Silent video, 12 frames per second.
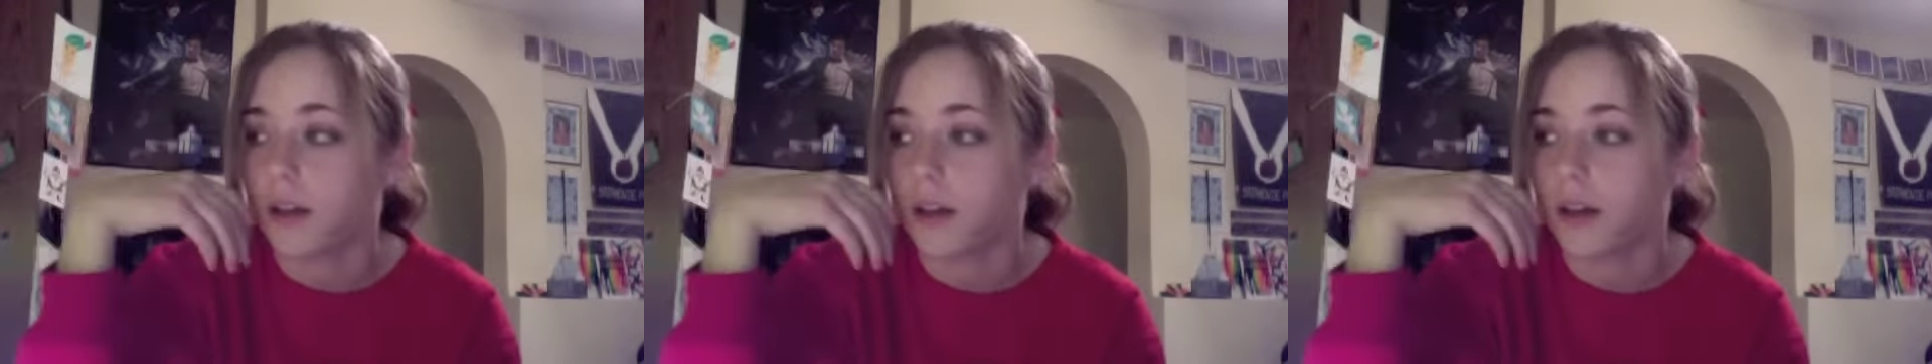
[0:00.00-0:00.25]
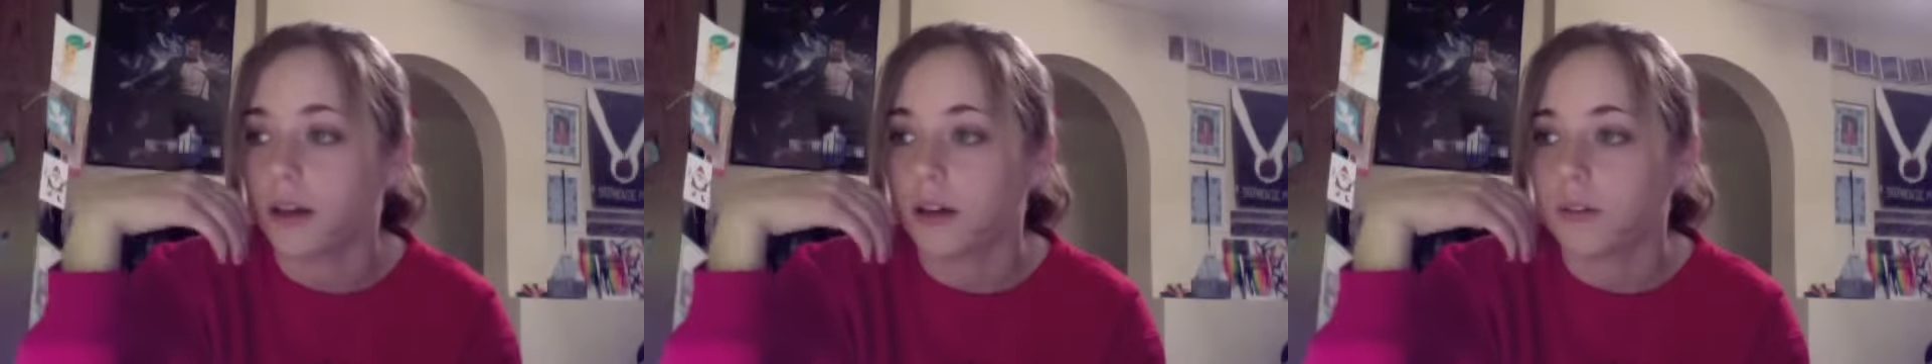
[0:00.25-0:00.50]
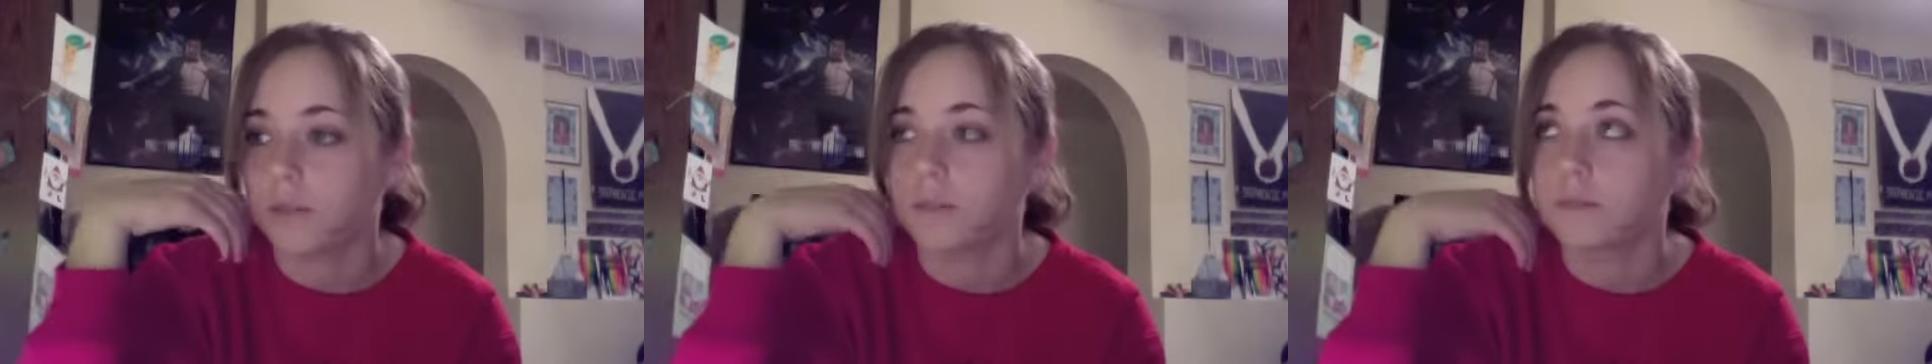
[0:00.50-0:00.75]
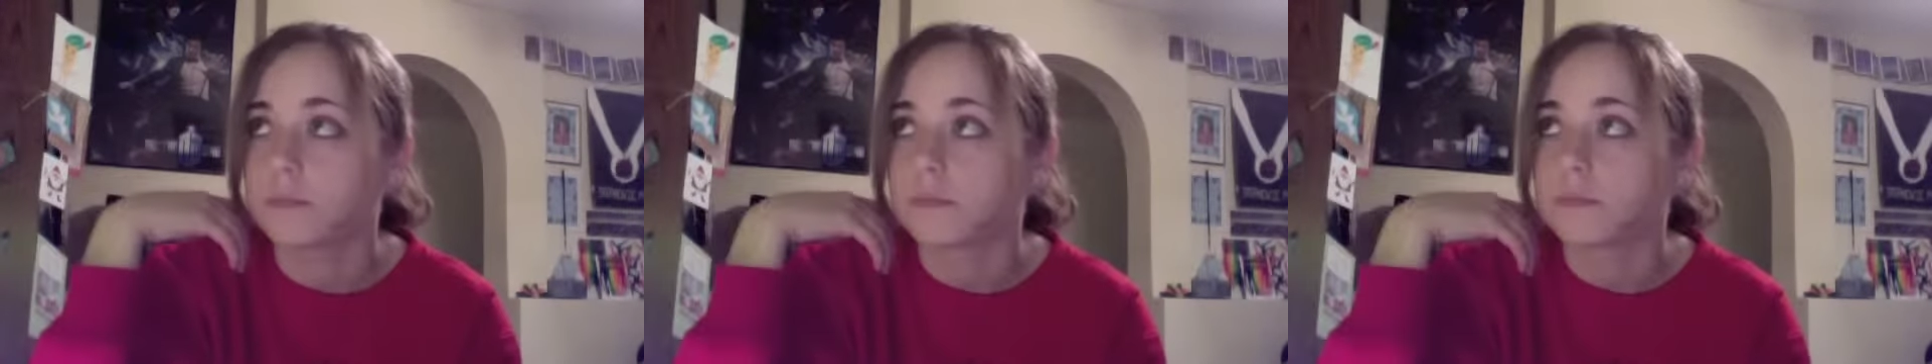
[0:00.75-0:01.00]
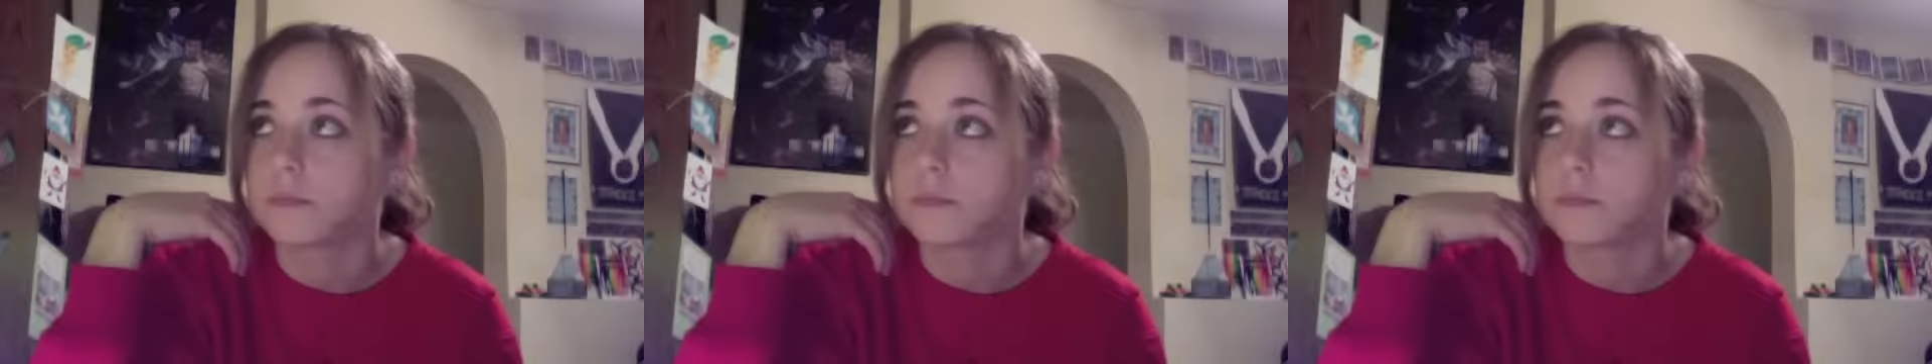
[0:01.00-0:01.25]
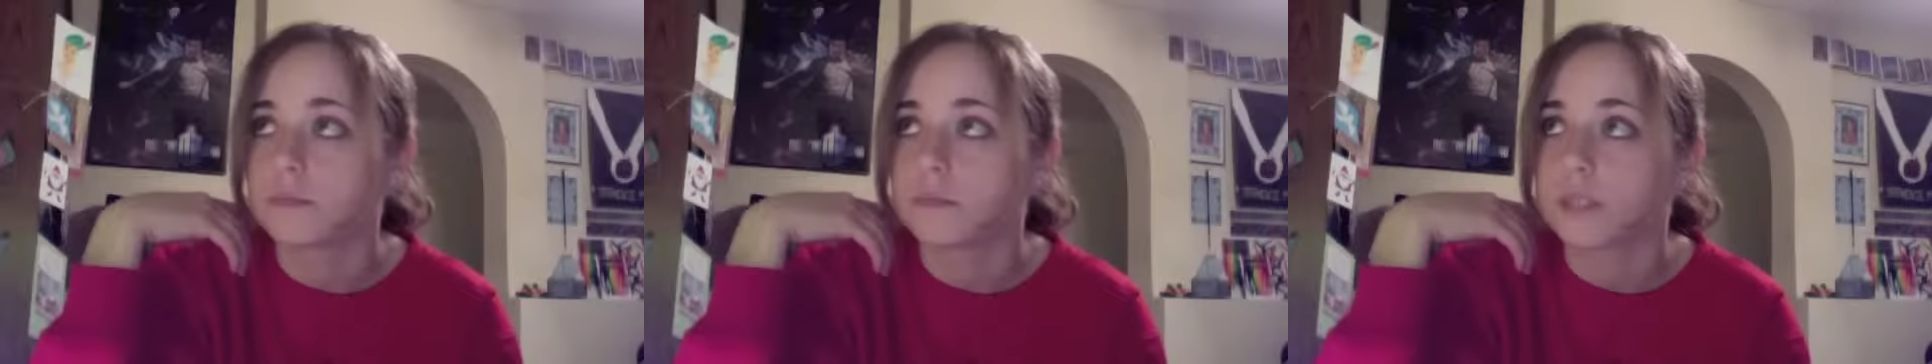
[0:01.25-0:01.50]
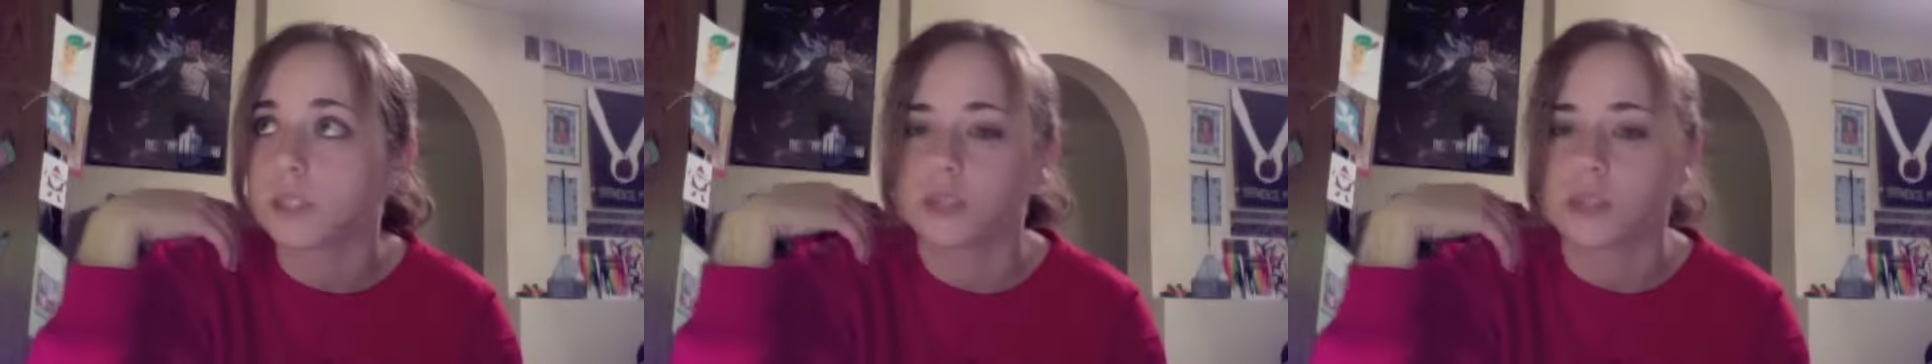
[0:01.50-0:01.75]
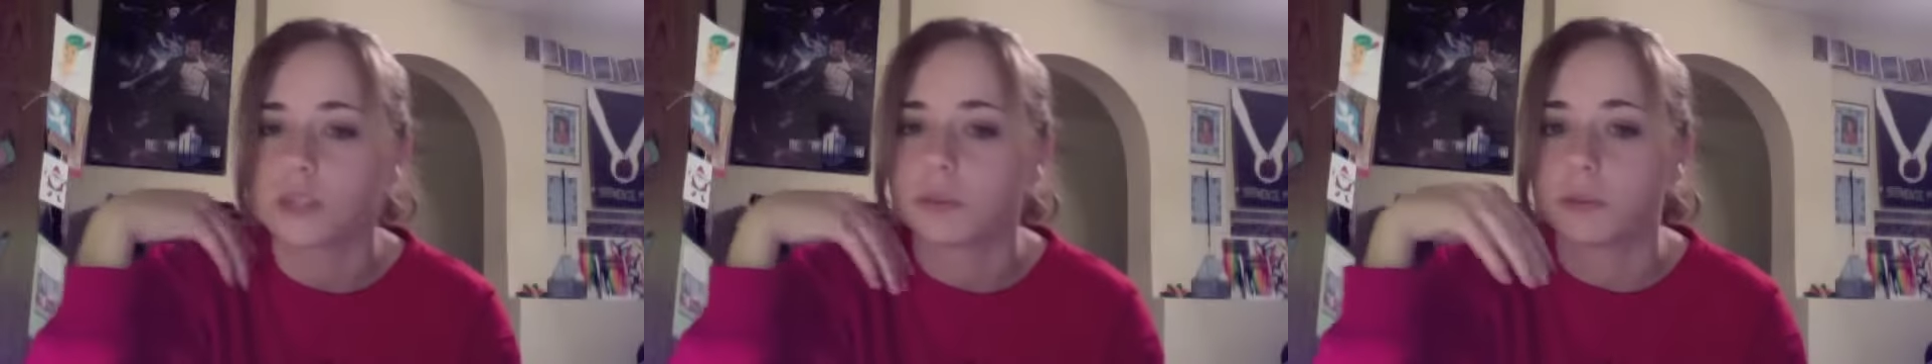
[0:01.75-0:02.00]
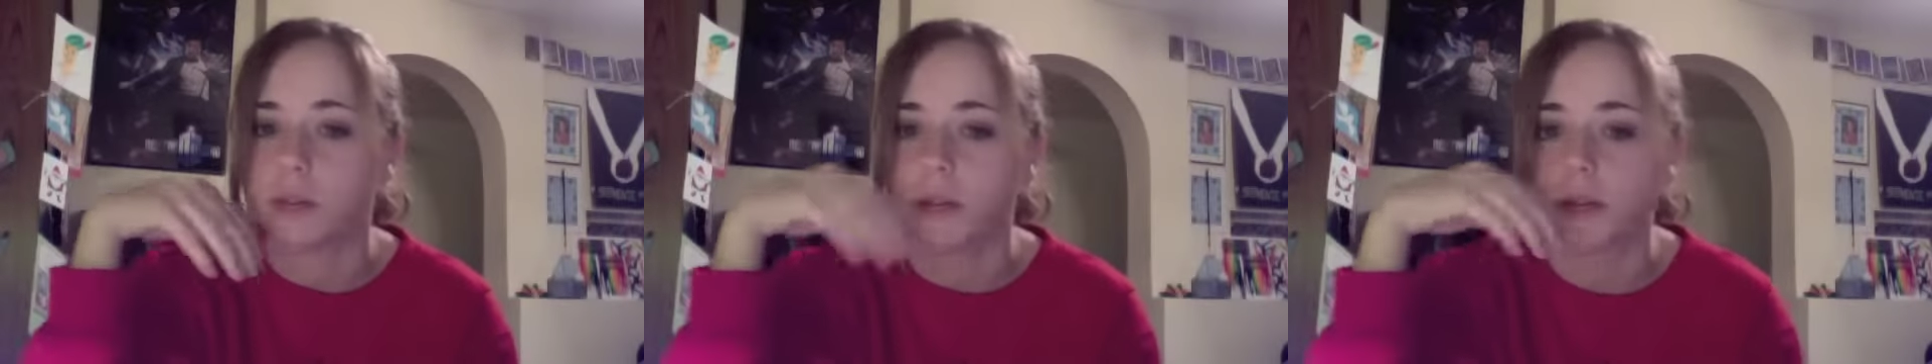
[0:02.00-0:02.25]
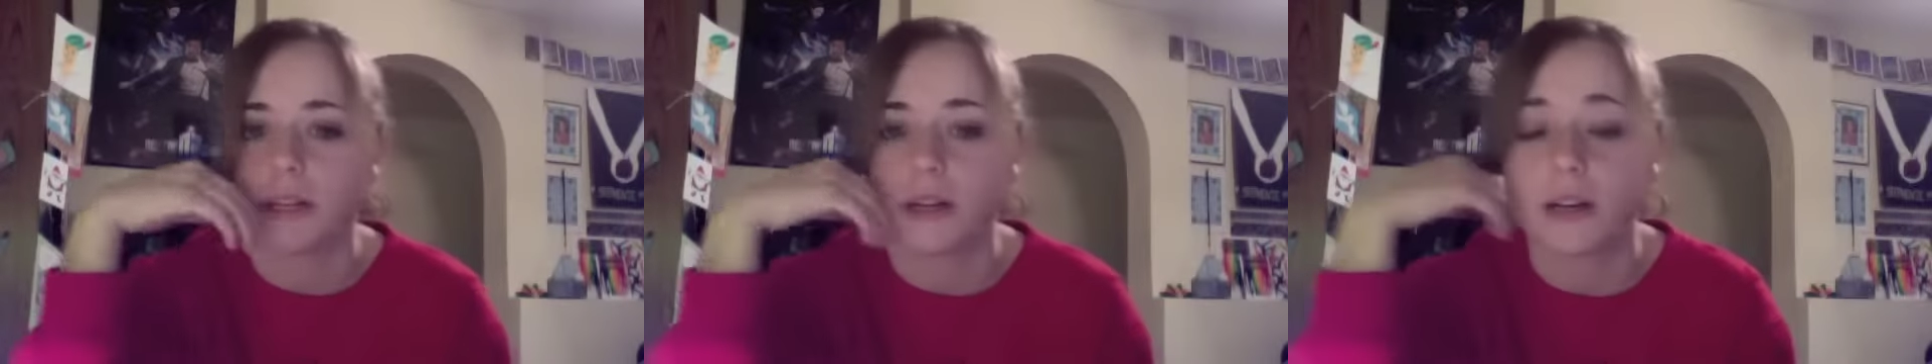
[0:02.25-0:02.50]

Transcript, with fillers: Um, it's Christmas break right now.